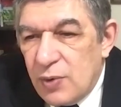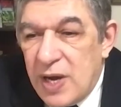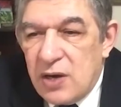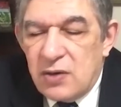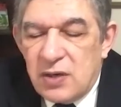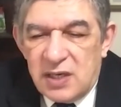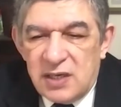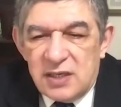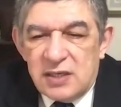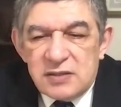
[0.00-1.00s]
Wow.
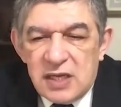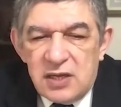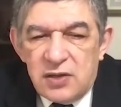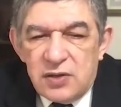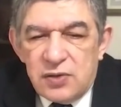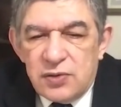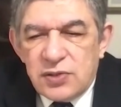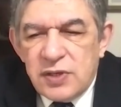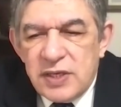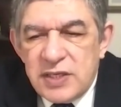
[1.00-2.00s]

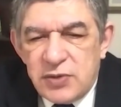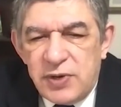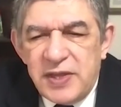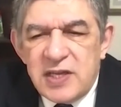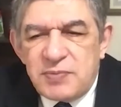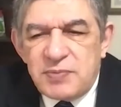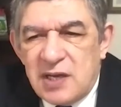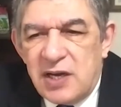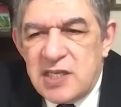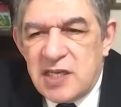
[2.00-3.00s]
Is there anything else
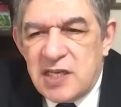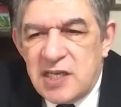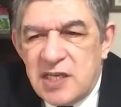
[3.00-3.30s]
besides